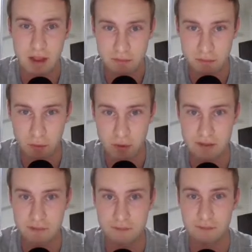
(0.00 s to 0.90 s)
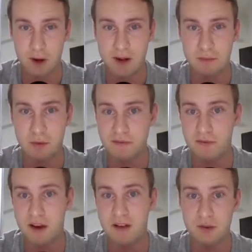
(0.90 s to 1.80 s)

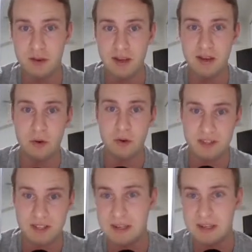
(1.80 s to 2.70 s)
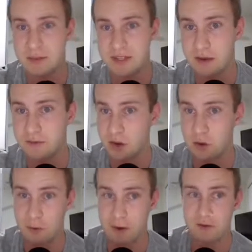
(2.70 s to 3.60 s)
$43.5 million, or 60% of total
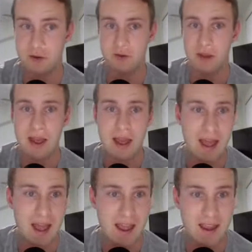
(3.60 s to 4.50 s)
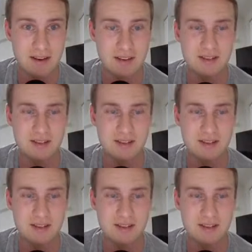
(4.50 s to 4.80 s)
revenue. And